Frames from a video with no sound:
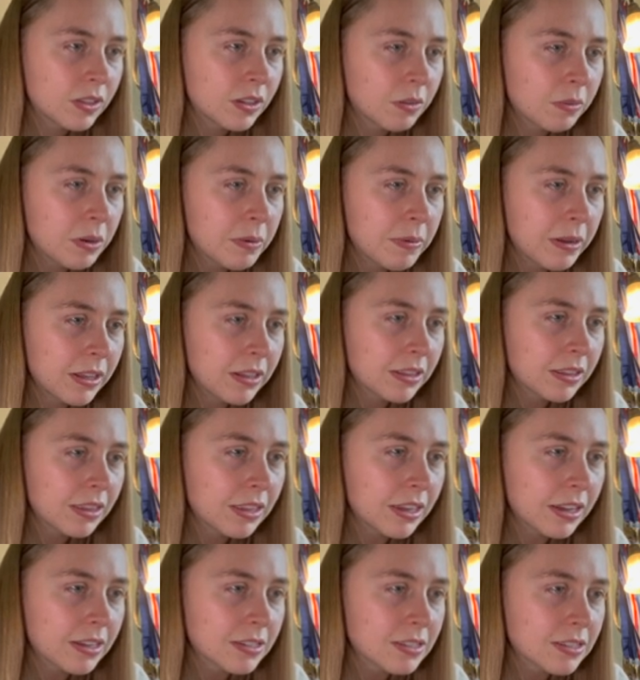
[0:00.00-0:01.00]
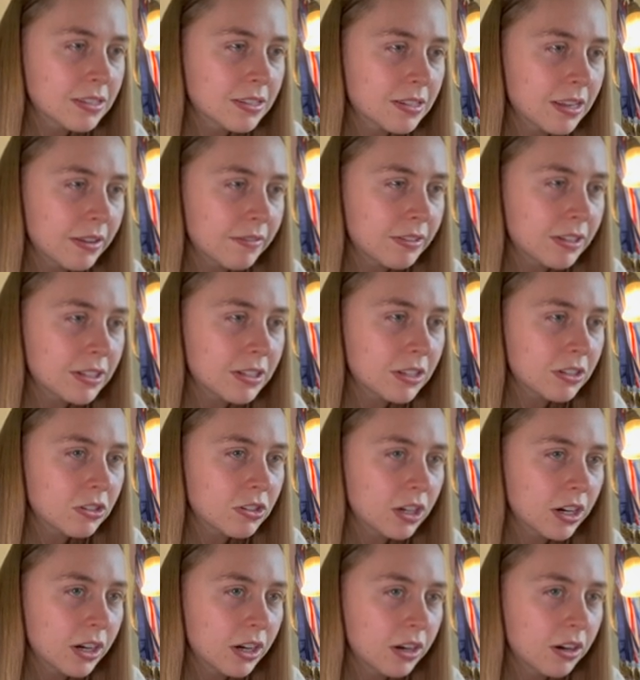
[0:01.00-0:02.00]
What about this instead of the
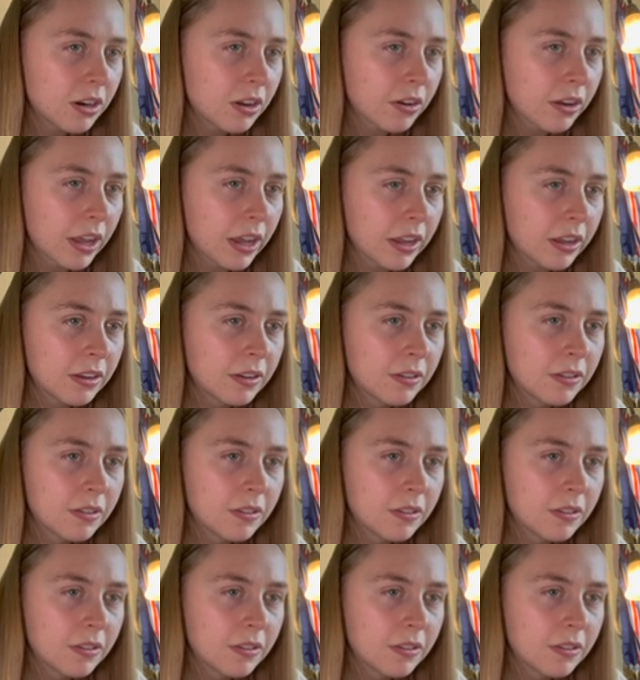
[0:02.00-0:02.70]
t-shirt? Okay.